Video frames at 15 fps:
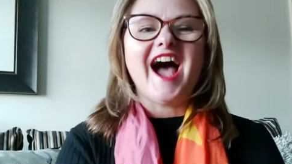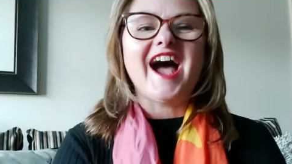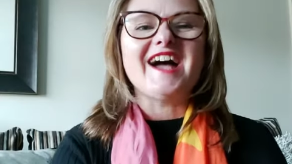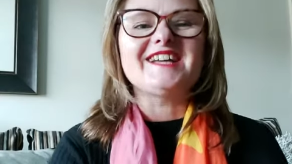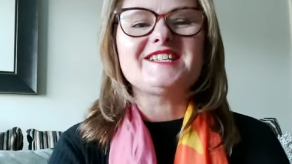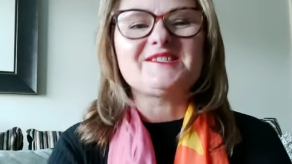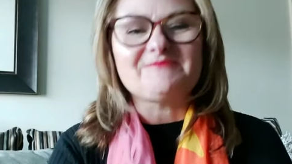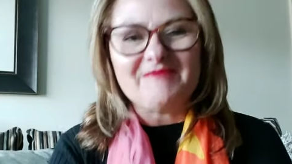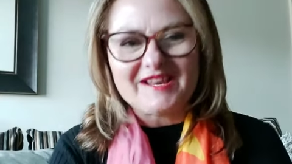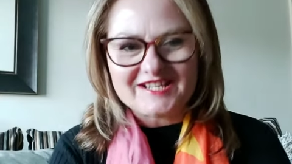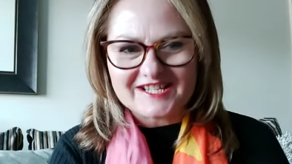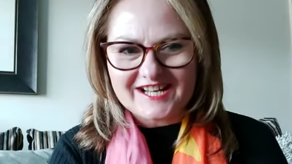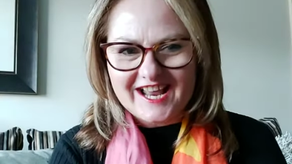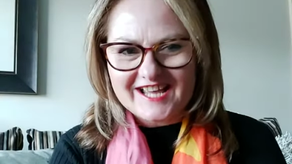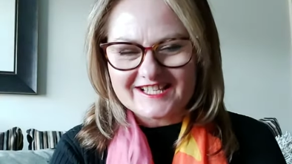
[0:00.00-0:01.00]
I
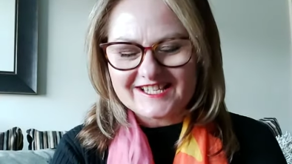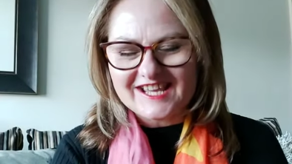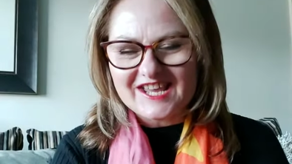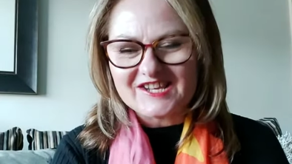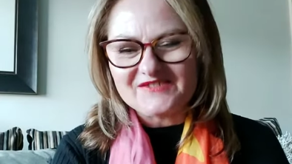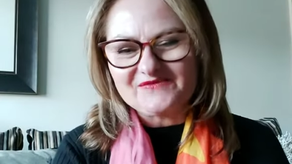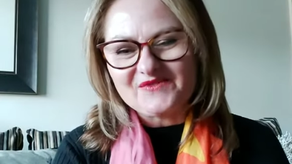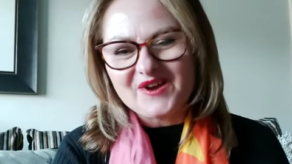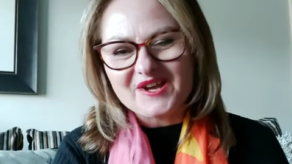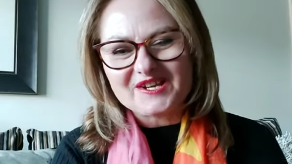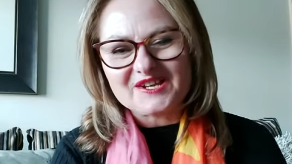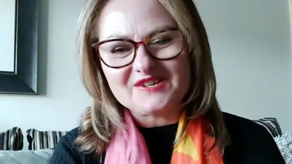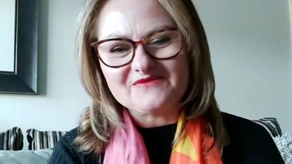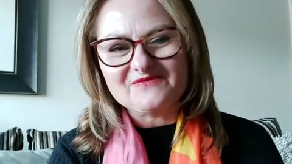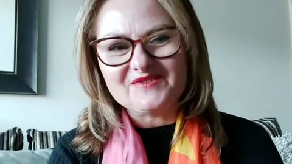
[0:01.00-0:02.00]
specialise in
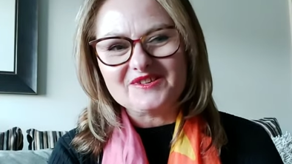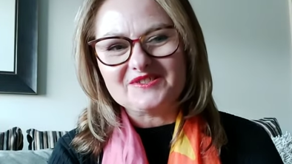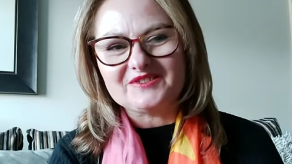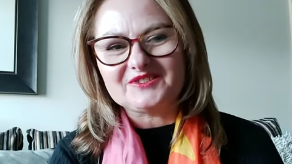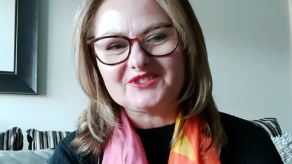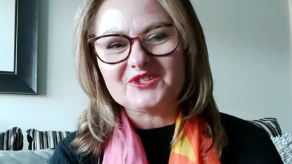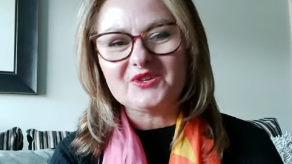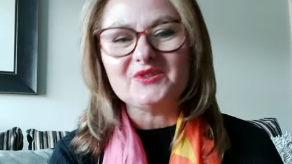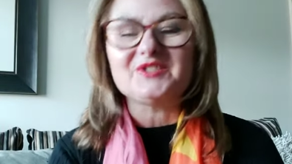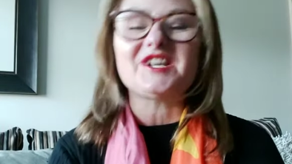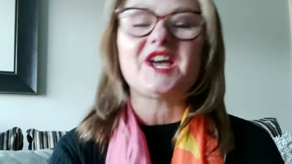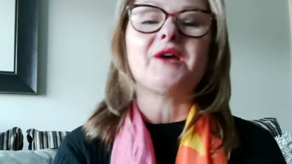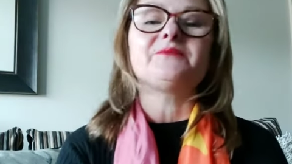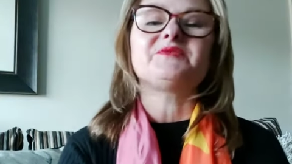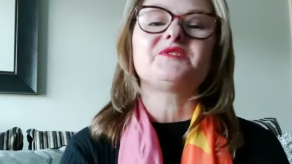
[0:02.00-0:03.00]
working with two
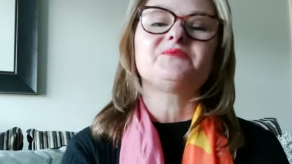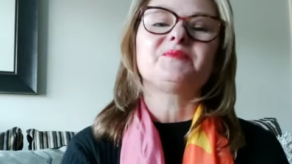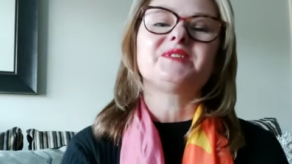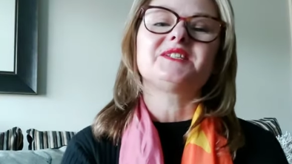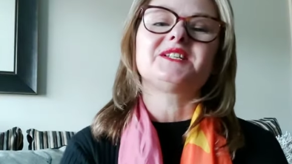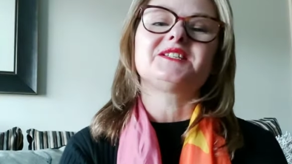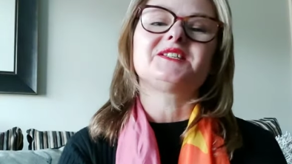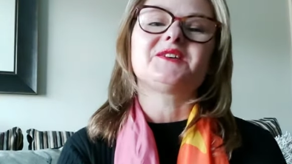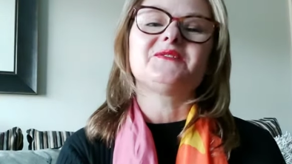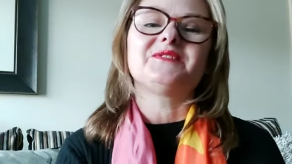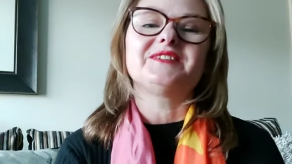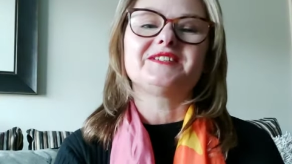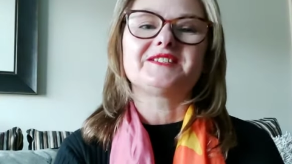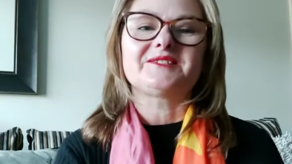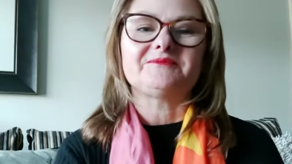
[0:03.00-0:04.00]
types of business
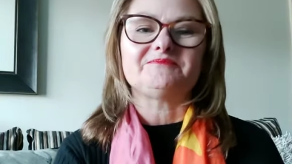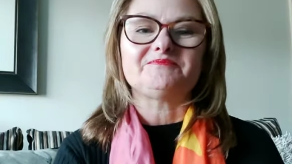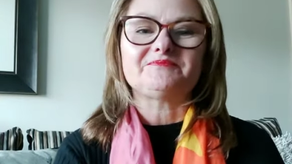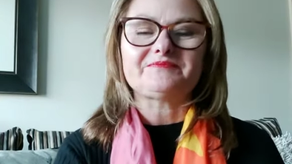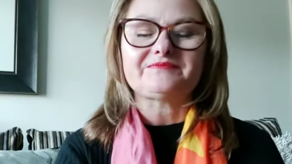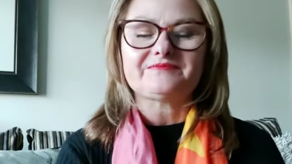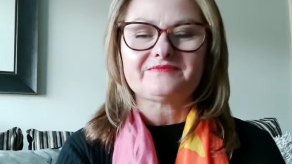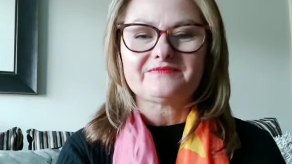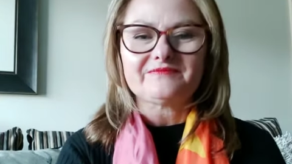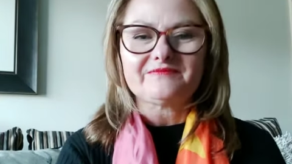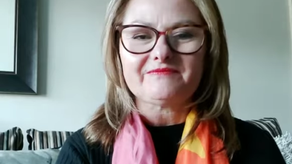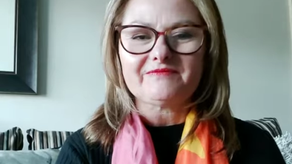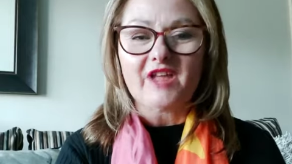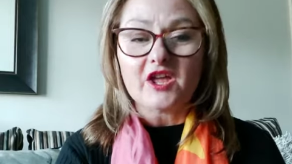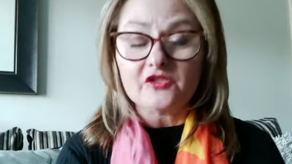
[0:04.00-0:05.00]
owners.
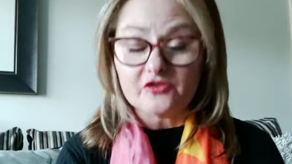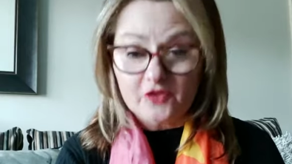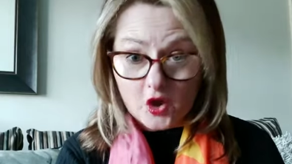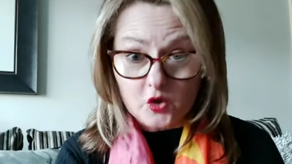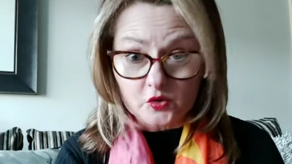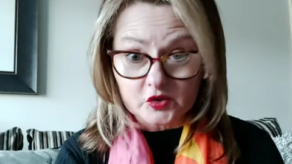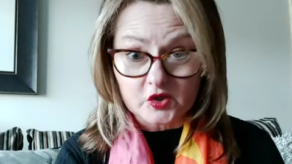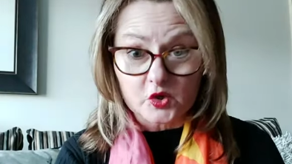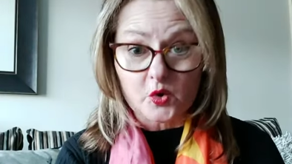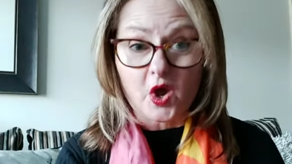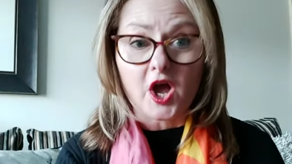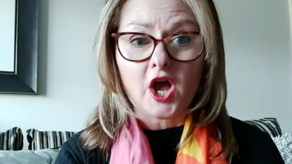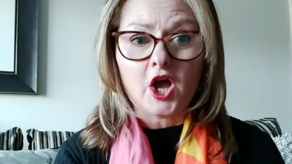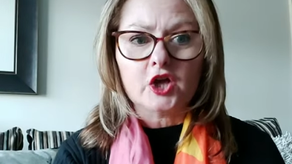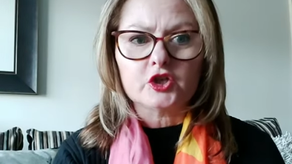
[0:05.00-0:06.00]
Those who
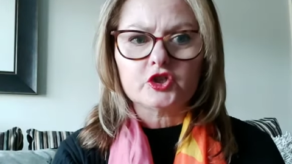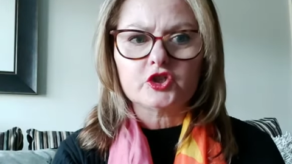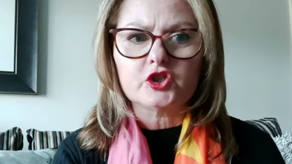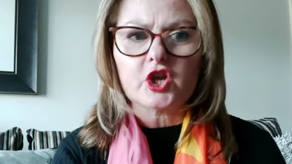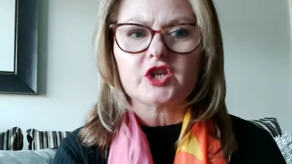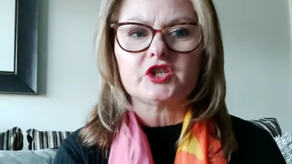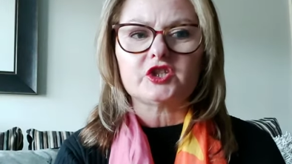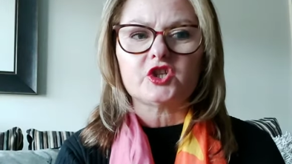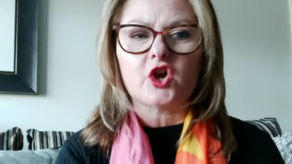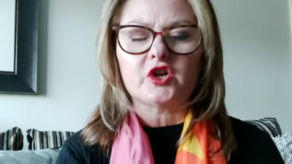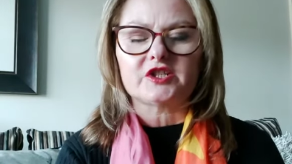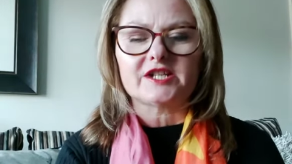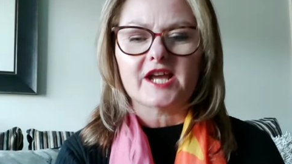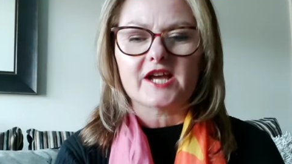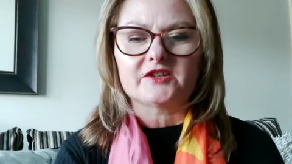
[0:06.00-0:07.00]
are just
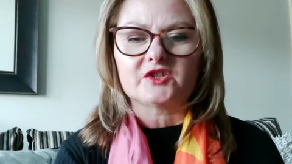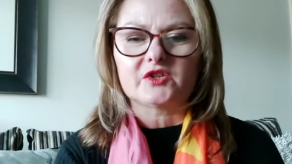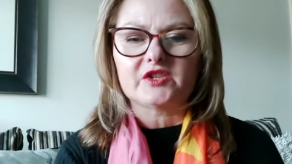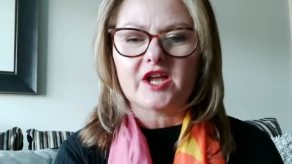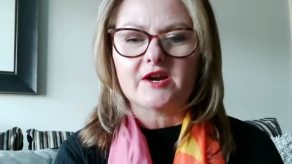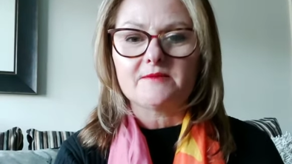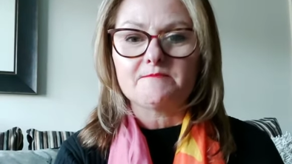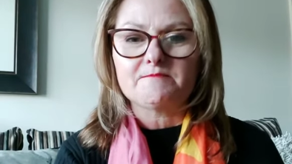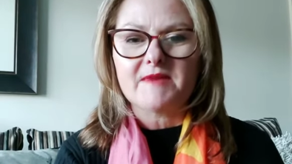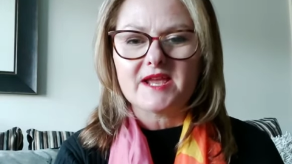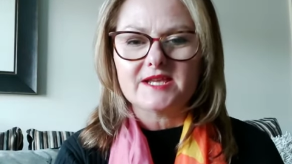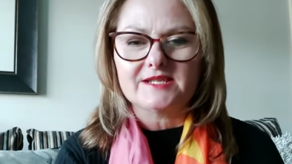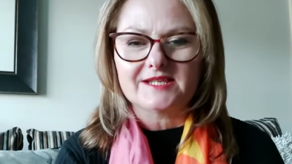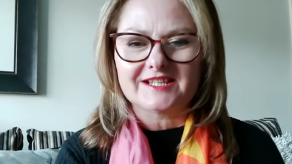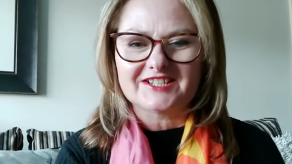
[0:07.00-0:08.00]
starting out on their
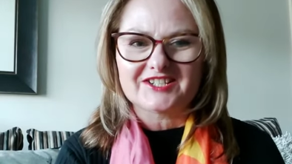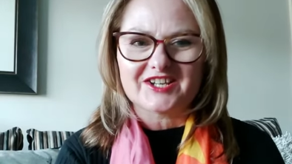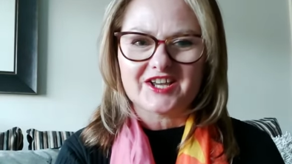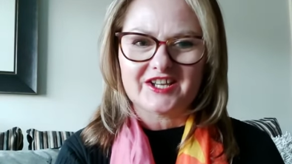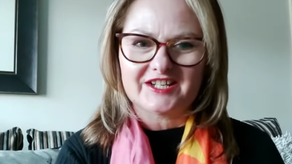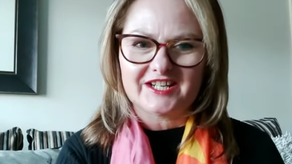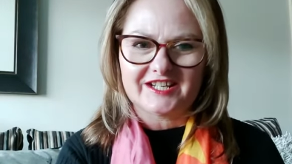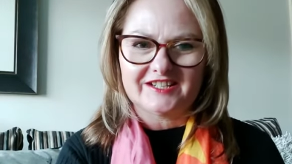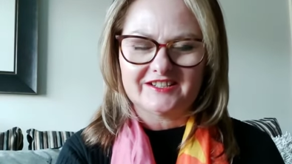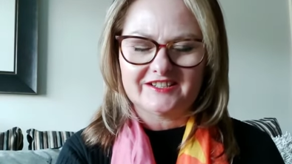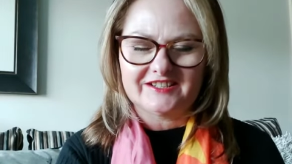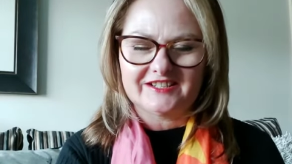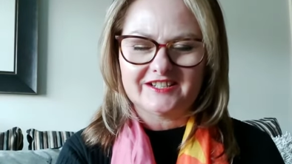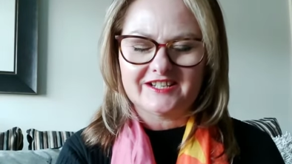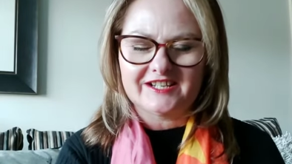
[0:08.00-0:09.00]
amazing journey.
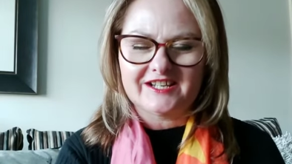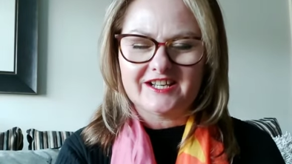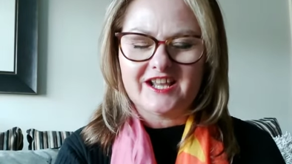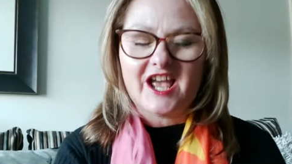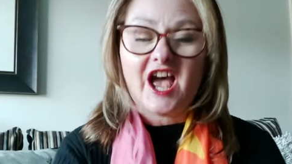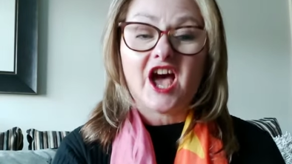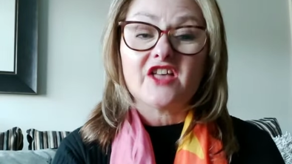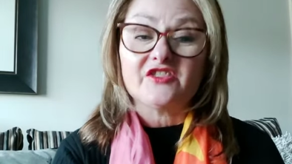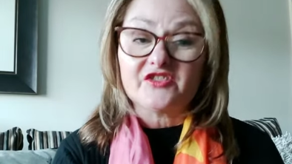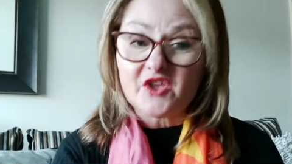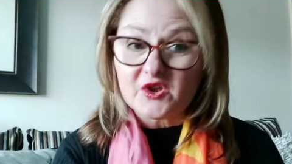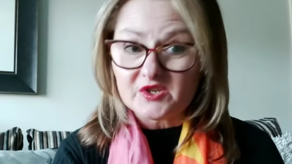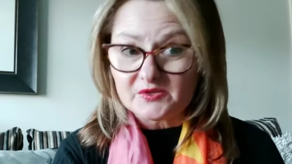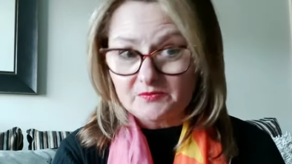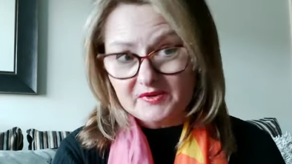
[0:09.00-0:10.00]
And
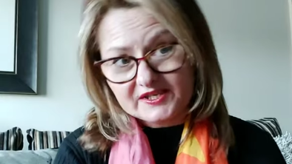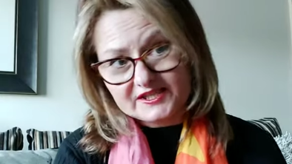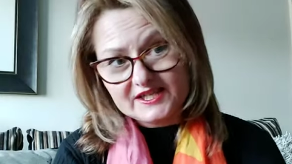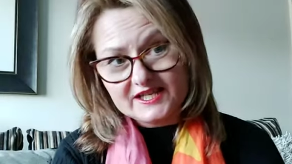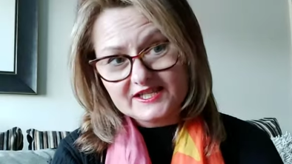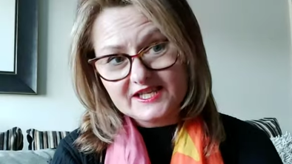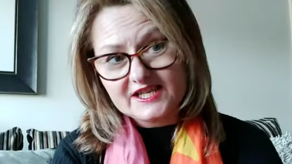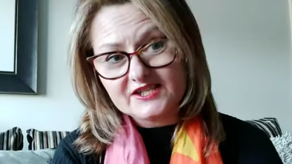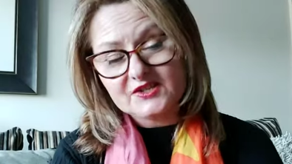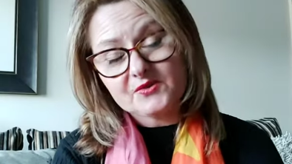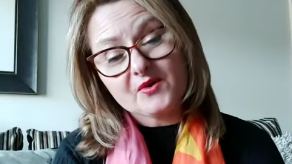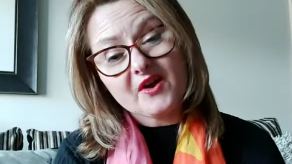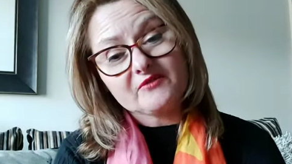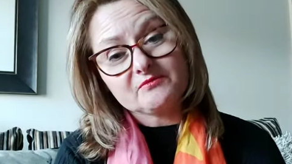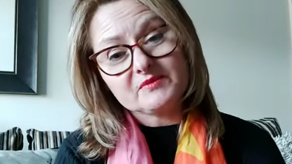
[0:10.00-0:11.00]
those businesses
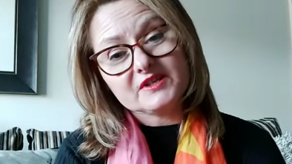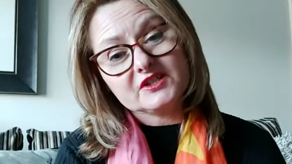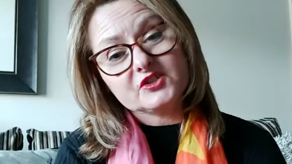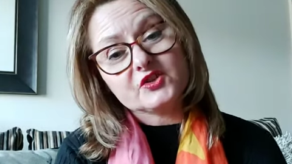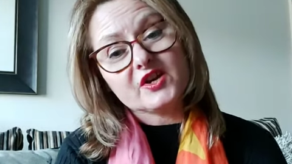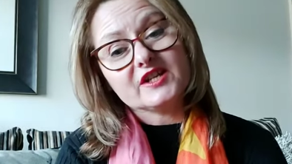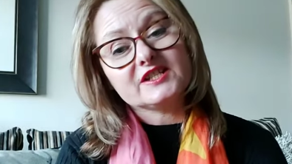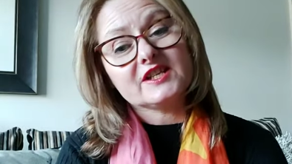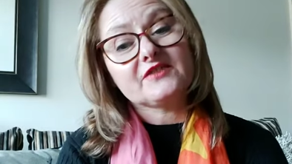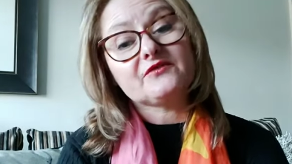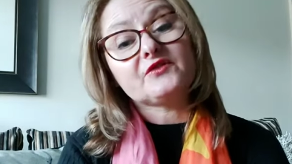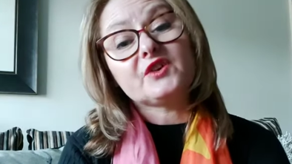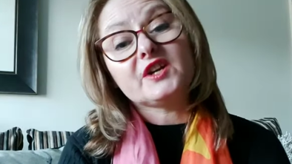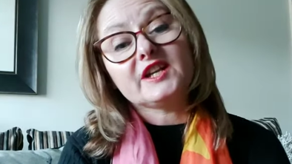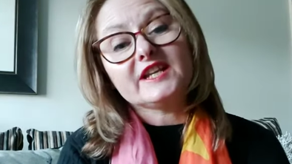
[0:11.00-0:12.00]
who have been trading
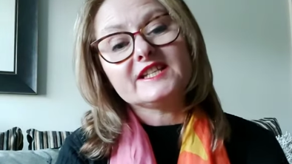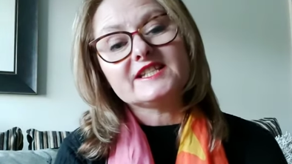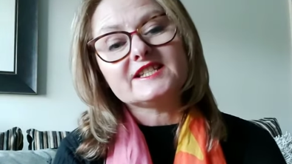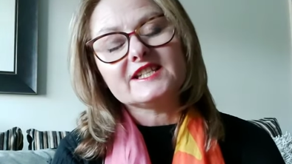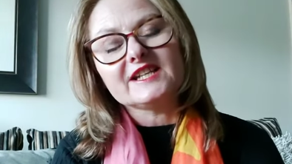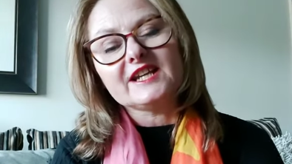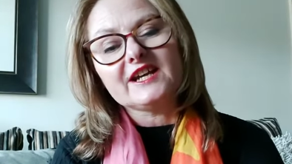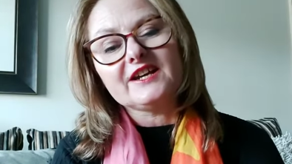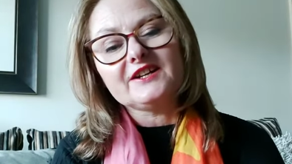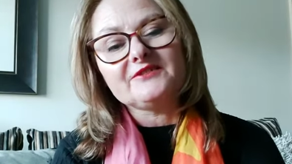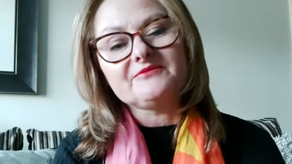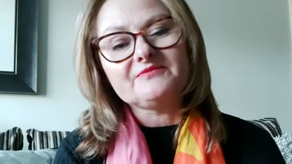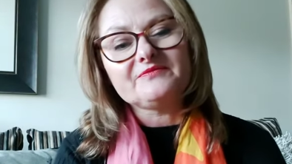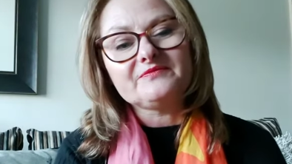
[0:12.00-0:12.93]
for at least a year.